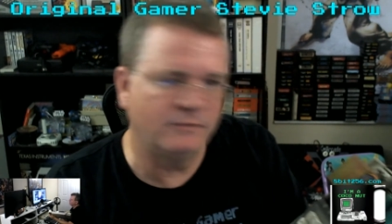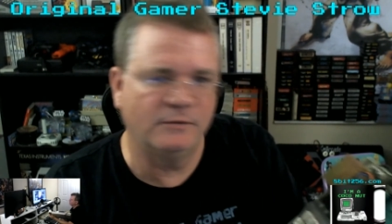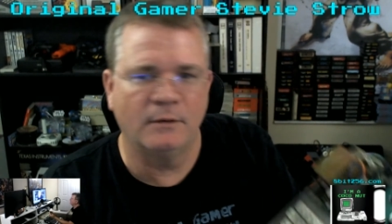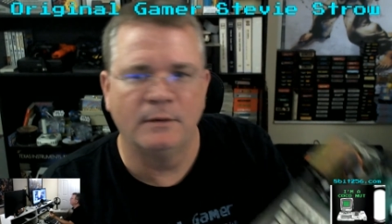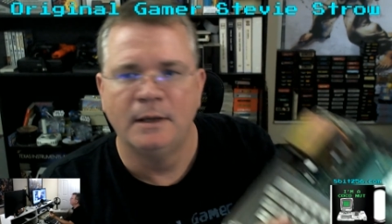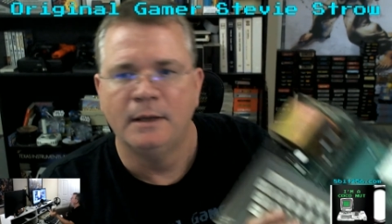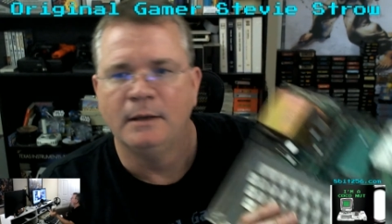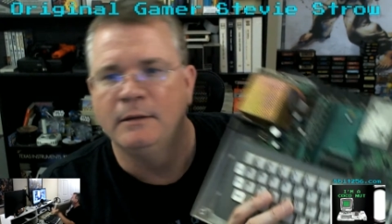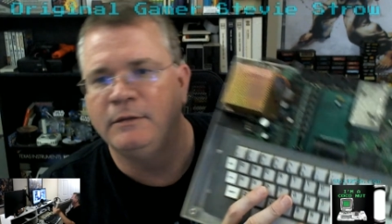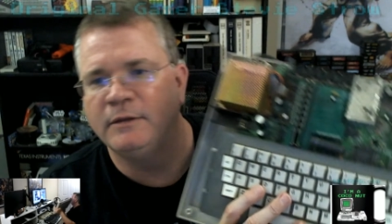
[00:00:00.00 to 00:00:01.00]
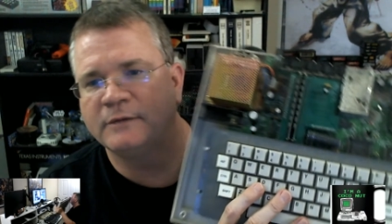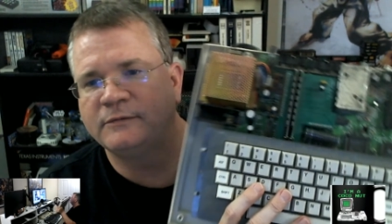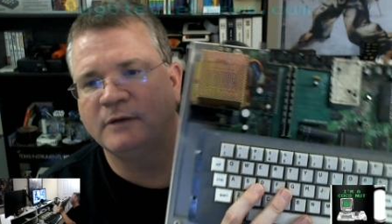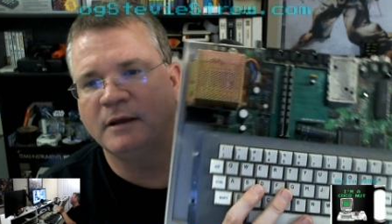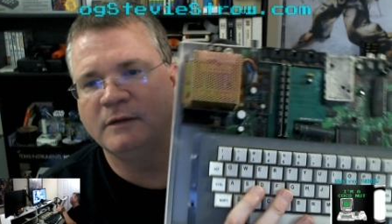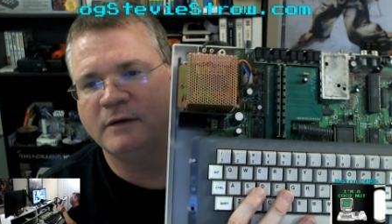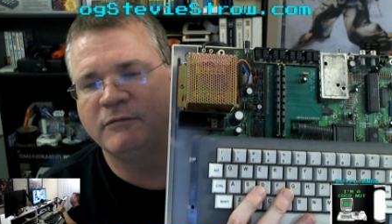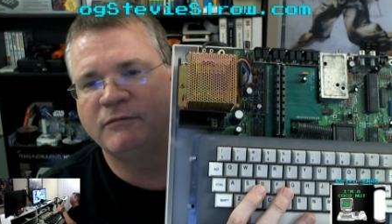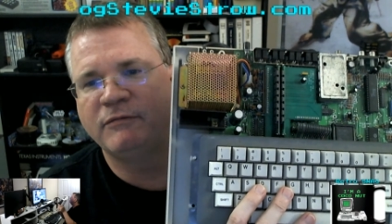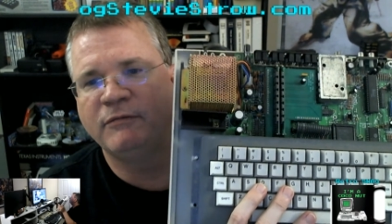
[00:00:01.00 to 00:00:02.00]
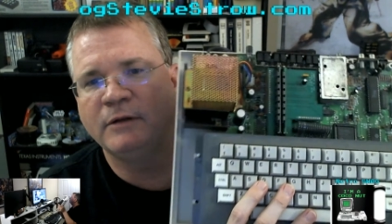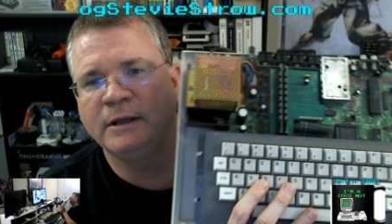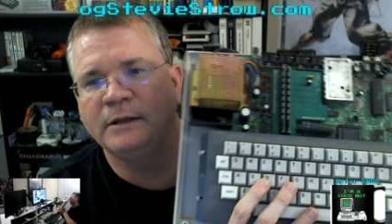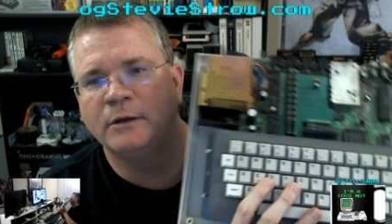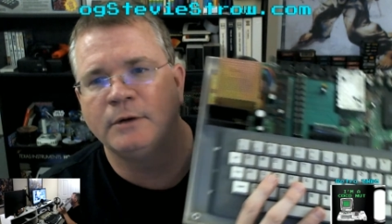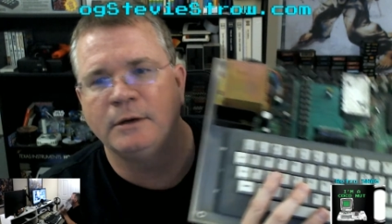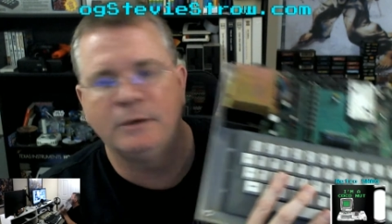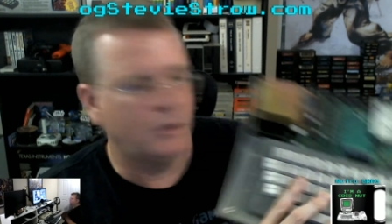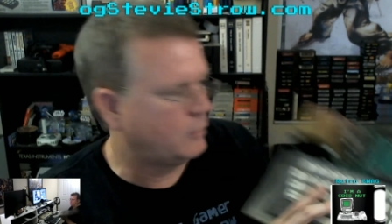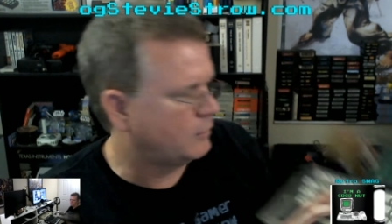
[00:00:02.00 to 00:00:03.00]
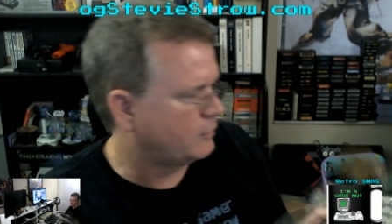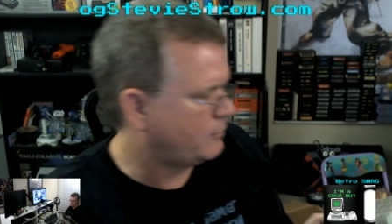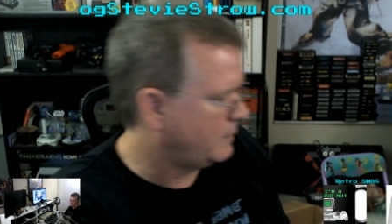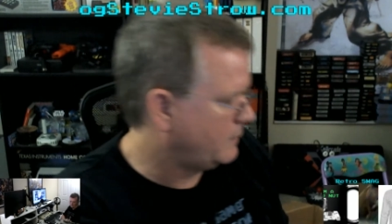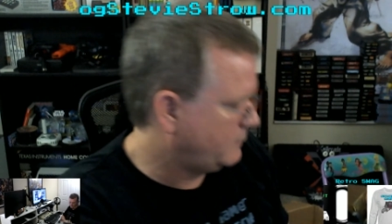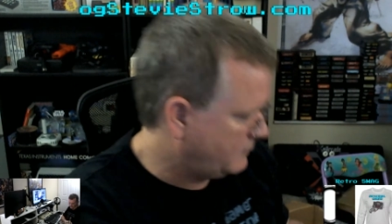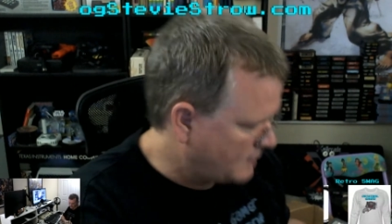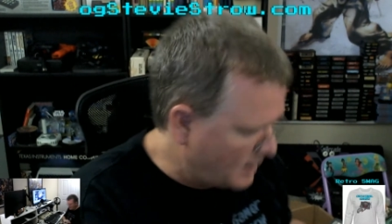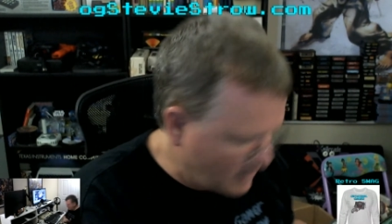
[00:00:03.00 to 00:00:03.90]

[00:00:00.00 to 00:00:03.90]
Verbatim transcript: So this is a fully loaded Coco 3. This has got